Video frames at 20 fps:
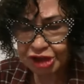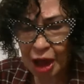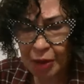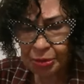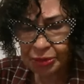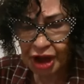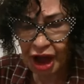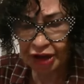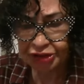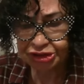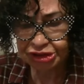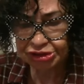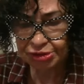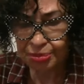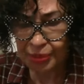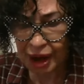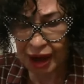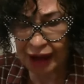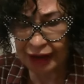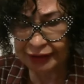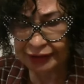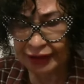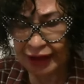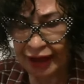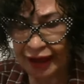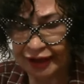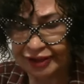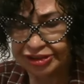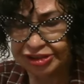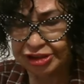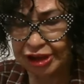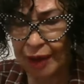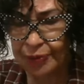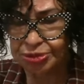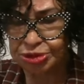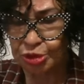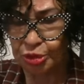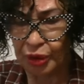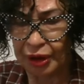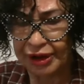subconscious mind
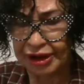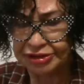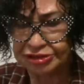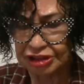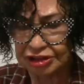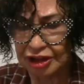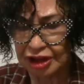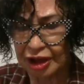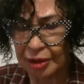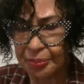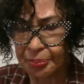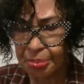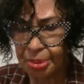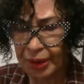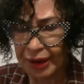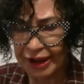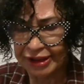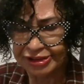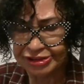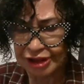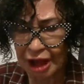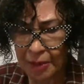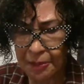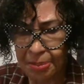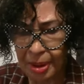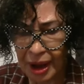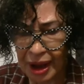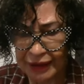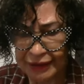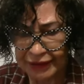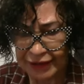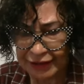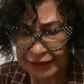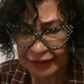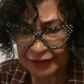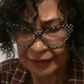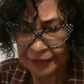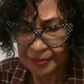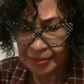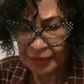accepts what is impressed upon
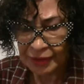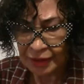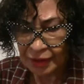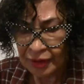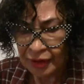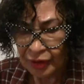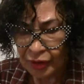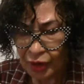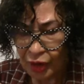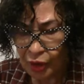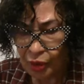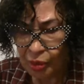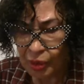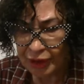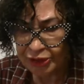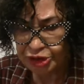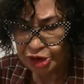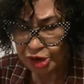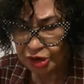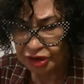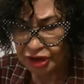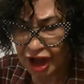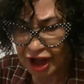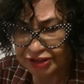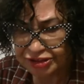it or what you